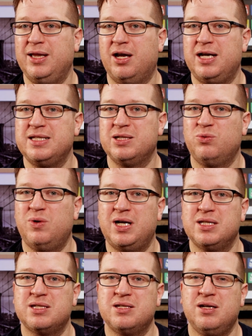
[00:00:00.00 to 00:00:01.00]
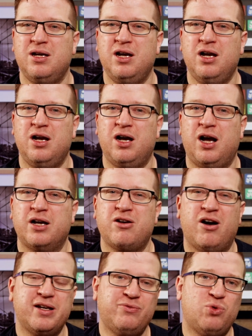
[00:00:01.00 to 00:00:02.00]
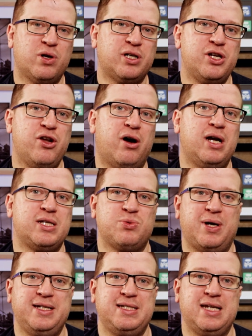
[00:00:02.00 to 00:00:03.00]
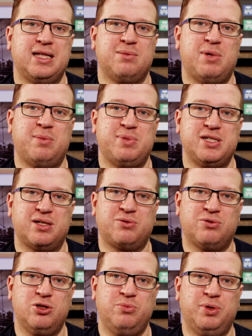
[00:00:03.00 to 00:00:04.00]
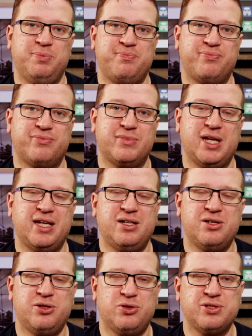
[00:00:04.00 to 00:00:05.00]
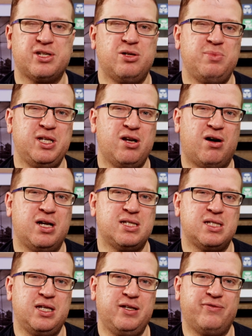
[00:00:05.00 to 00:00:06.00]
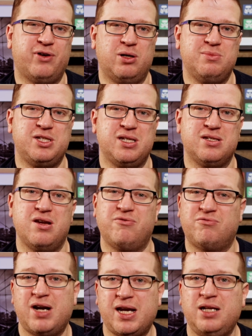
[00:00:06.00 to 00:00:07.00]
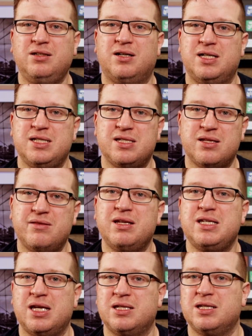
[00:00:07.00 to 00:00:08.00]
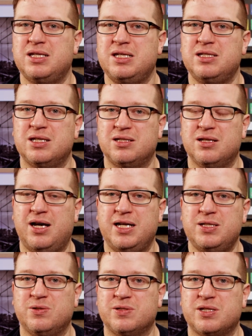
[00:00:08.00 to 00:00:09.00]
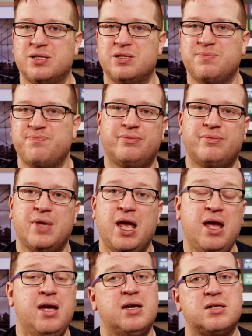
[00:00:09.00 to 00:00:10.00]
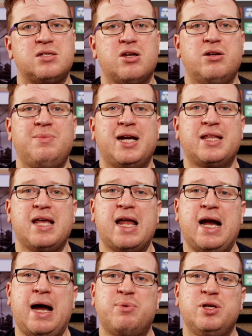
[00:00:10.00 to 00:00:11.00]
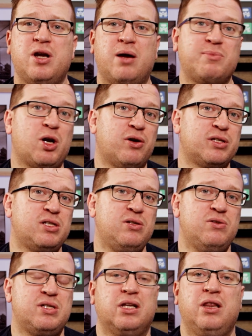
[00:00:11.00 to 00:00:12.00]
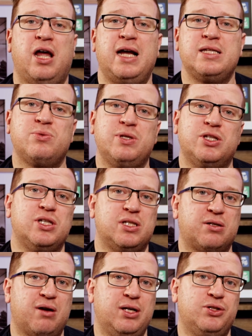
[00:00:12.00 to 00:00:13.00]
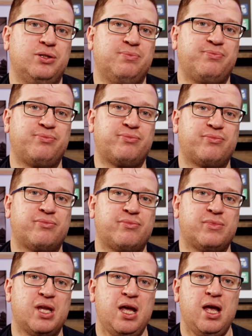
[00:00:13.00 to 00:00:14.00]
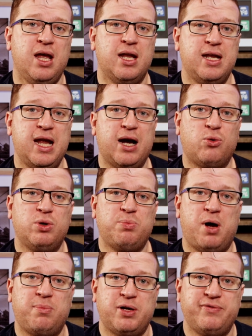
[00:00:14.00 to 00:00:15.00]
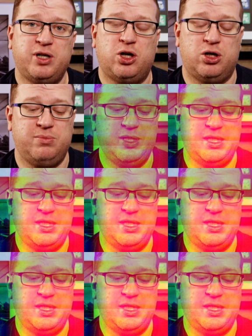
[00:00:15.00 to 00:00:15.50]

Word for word: lights at once, I kind of want a nice way to set them up as a group. And it'd also be nice if Home Assistant recognized these entities as light sources. So to make that happen, I'm going to use the light switch integration. Now we'll pop over to Home